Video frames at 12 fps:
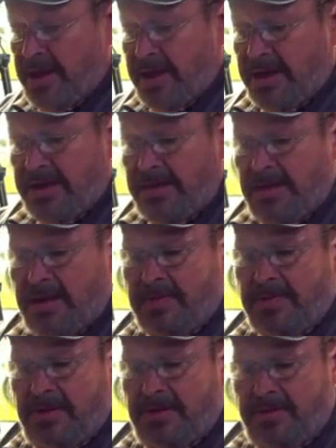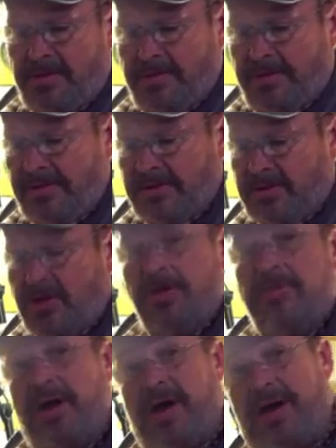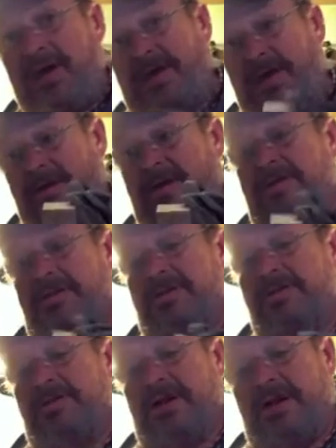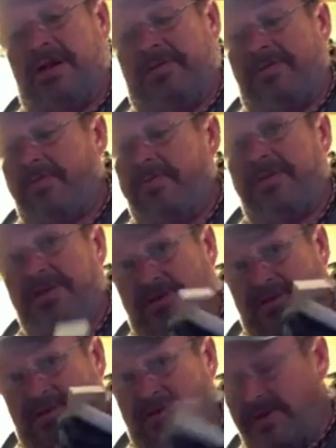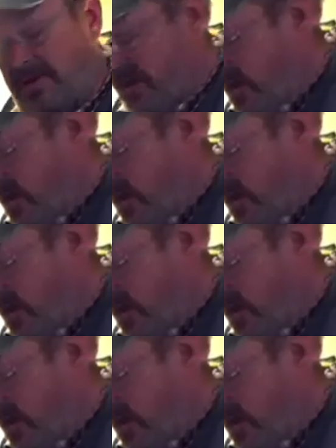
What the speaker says: and I'm stockpiling this kind of pieces,